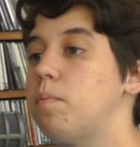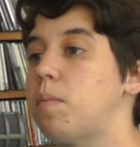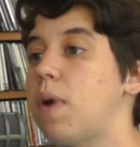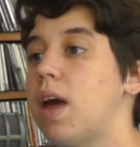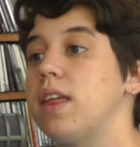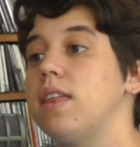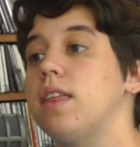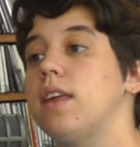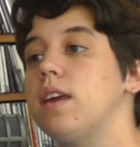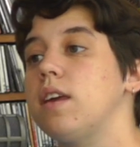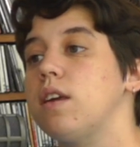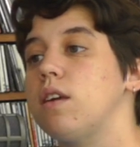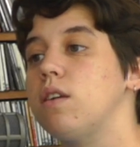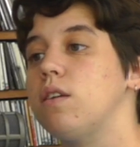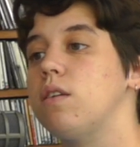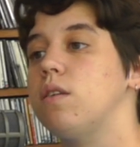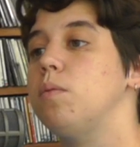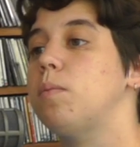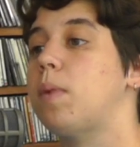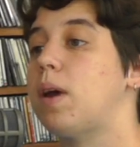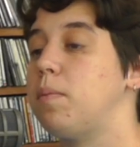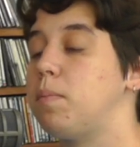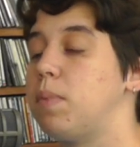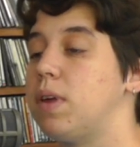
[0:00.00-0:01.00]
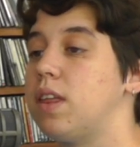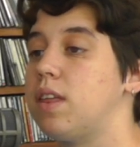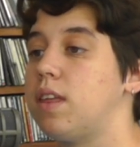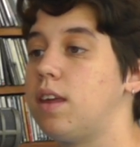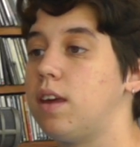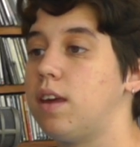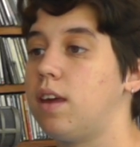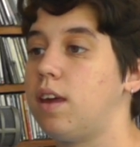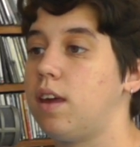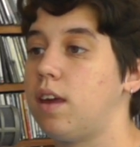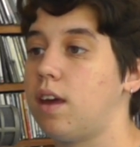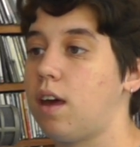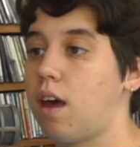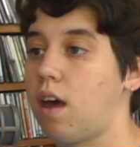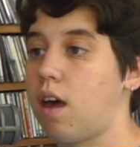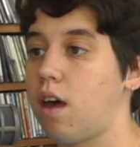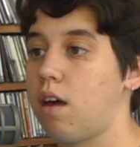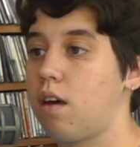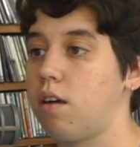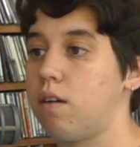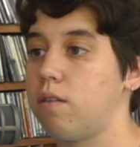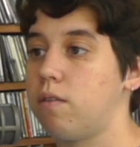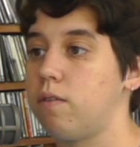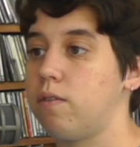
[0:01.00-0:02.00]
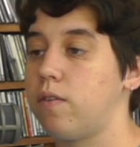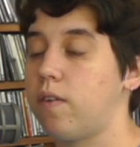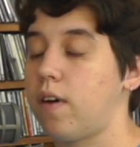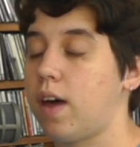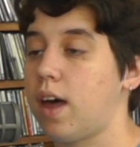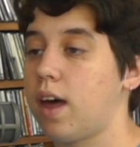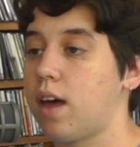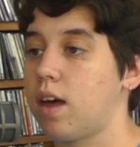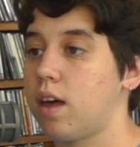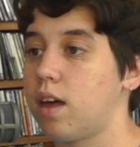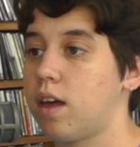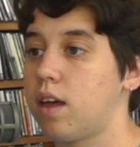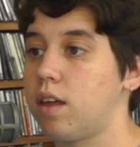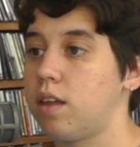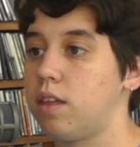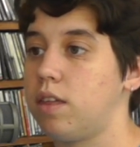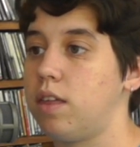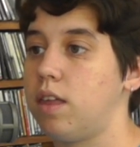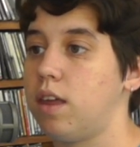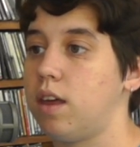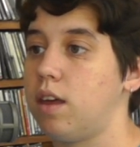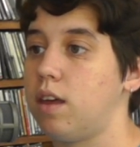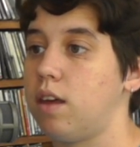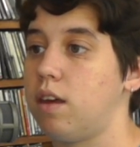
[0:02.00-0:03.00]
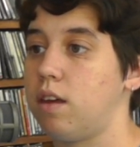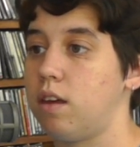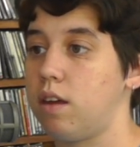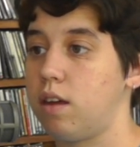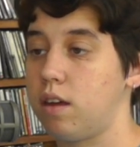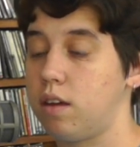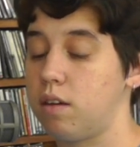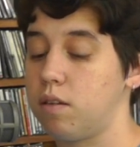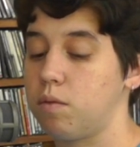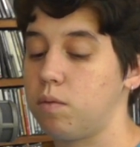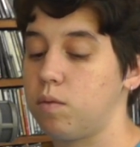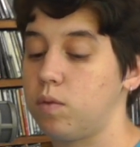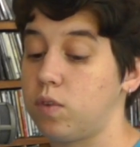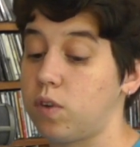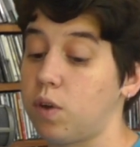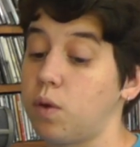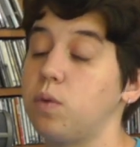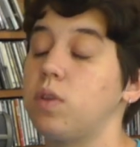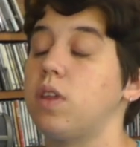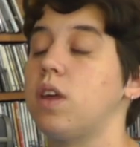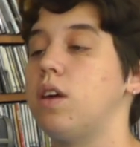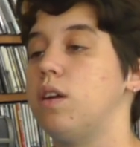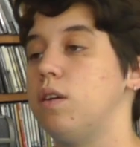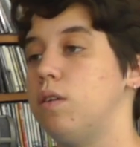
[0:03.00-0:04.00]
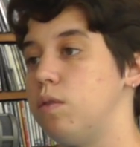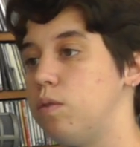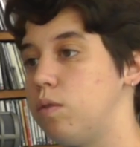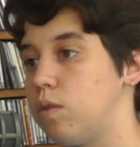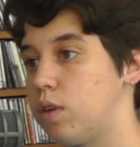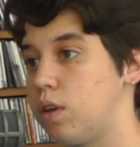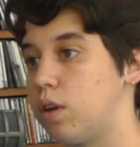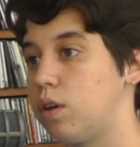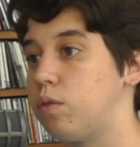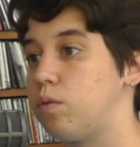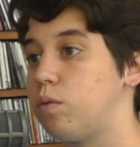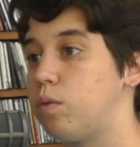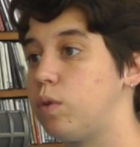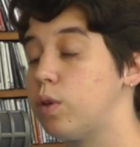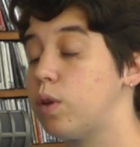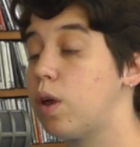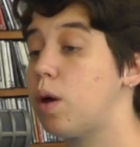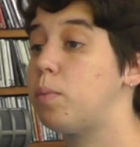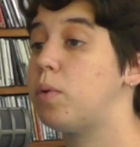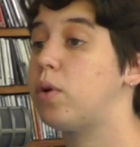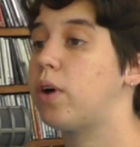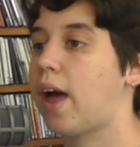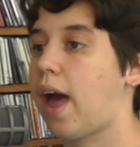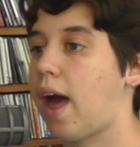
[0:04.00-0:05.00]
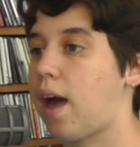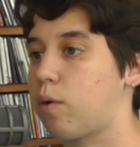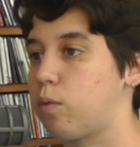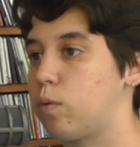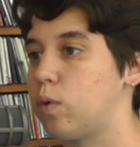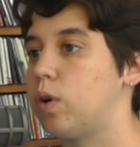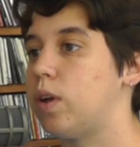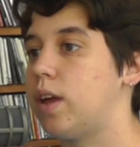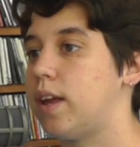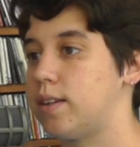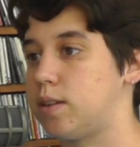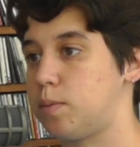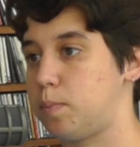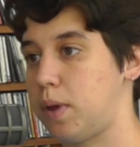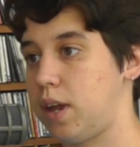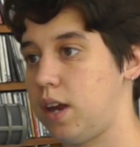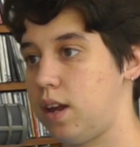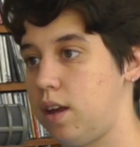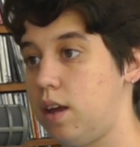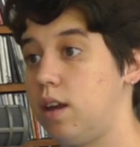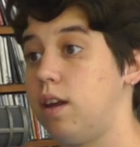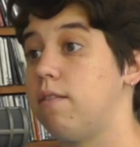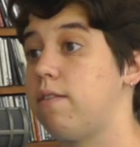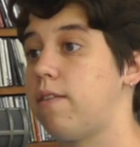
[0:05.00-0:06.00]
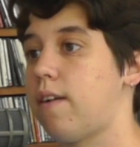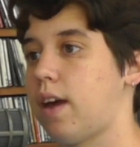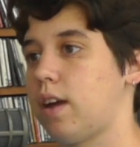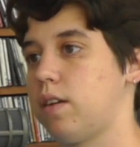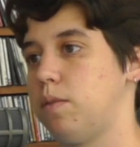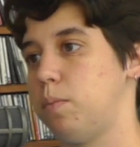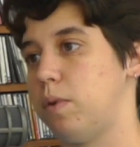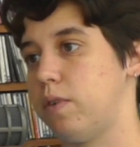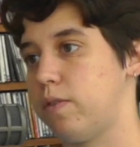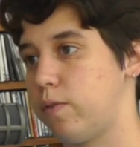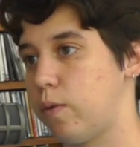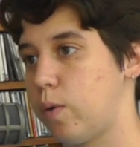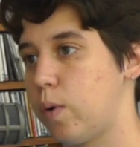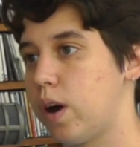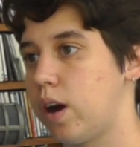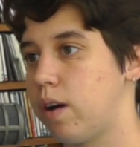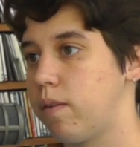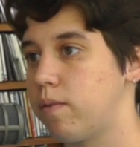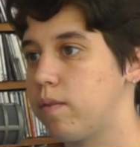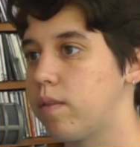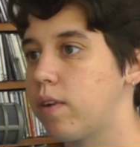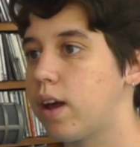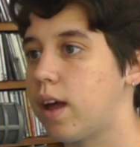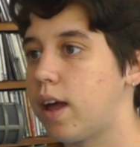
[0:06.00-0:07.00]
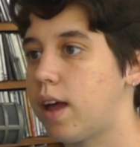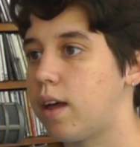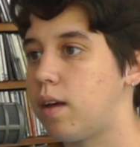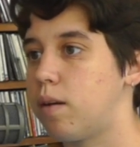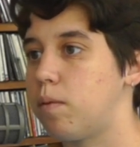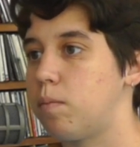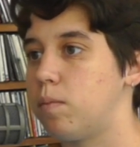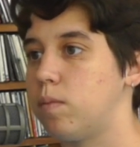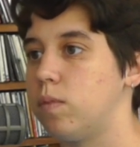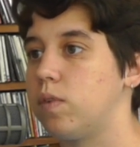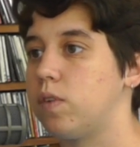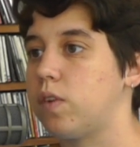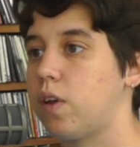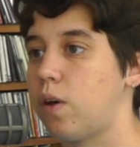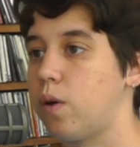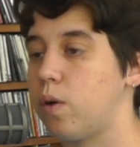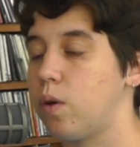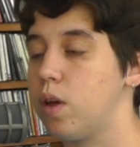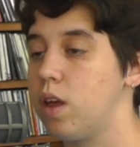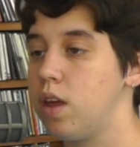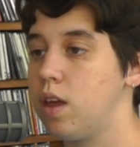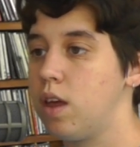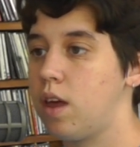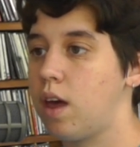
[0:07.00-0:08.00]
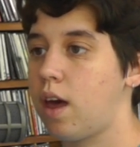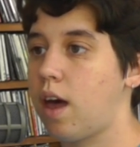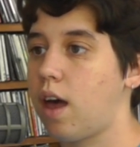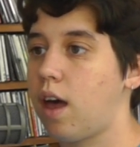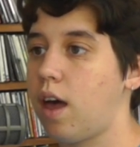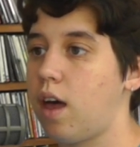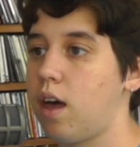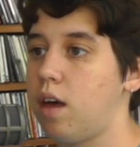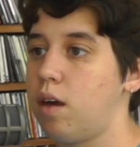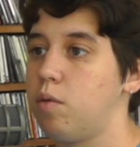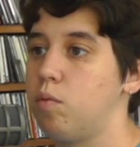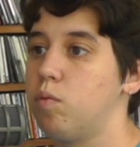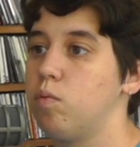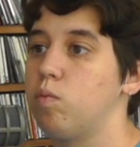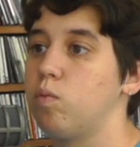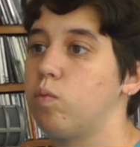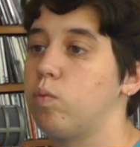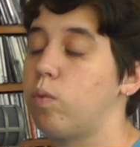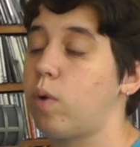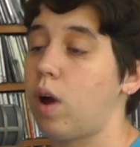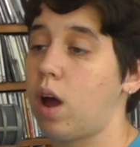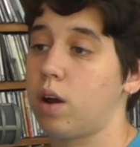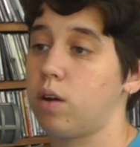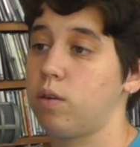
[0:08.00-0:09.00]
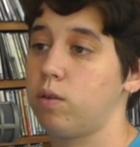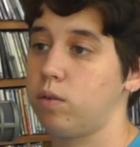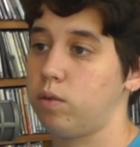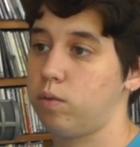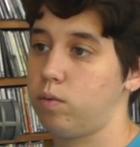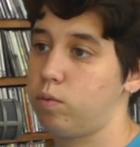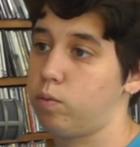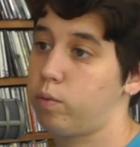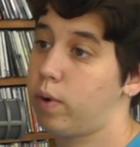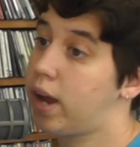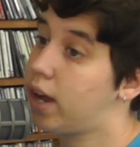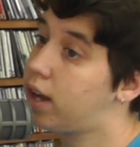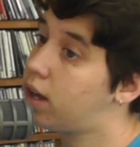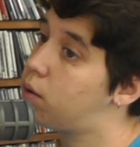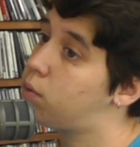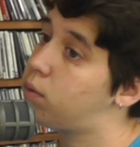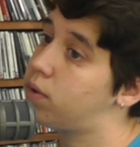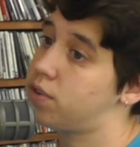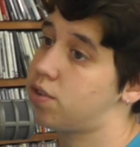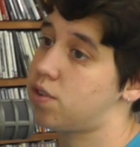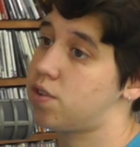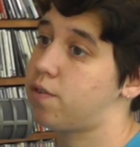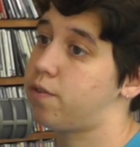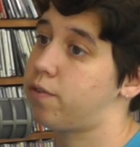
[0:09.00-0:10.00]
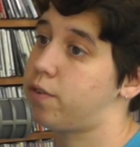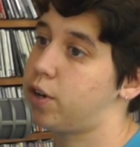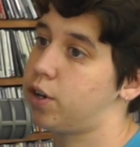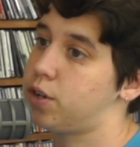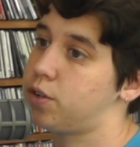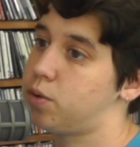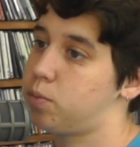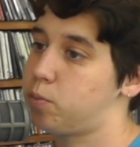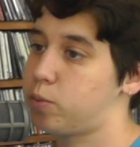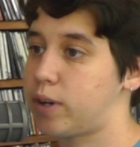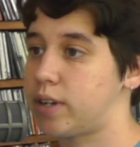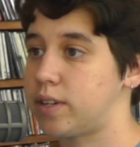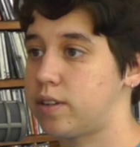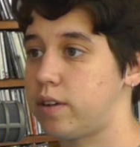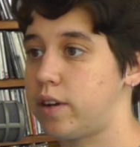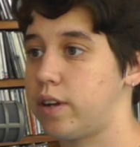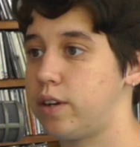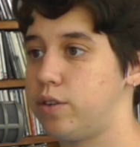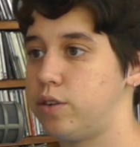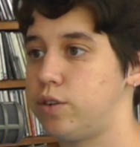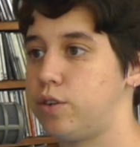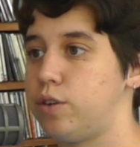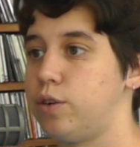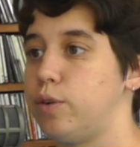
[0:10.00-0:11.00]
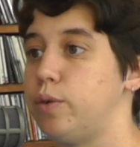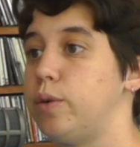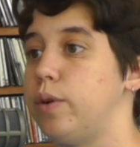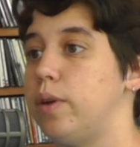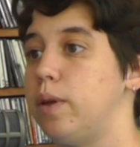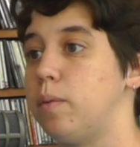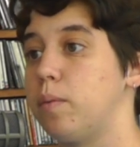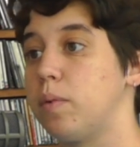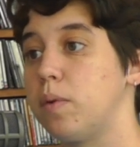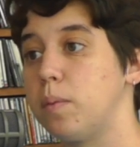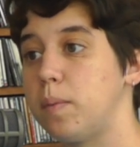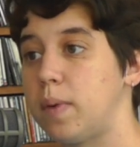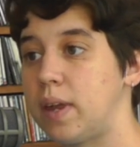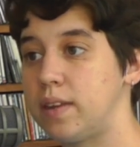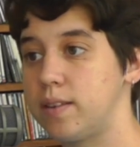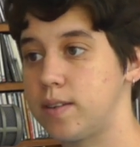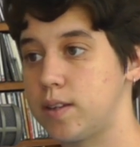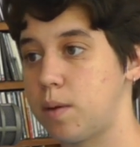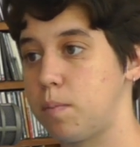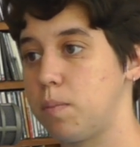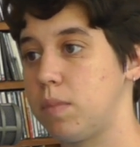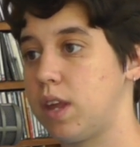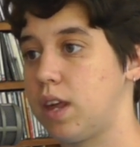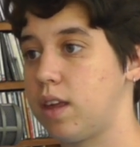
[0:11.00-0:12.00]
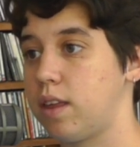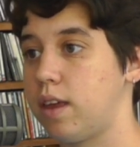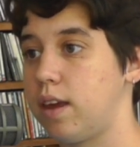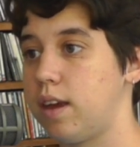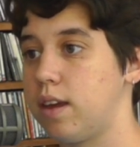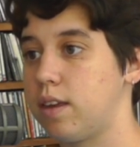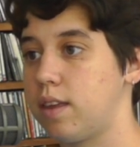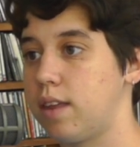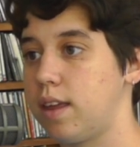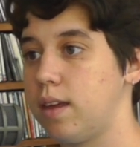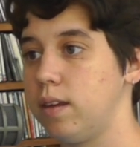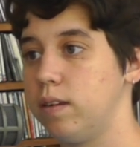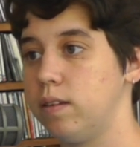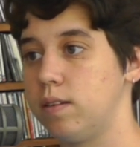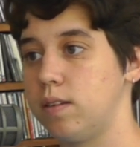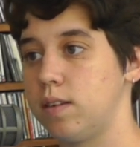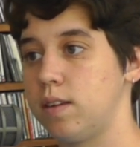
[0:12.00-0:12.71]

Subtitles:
I think you might be thinking of the global gag rule has been in effect before. So Ronald Reagan was the first president to implement something like this.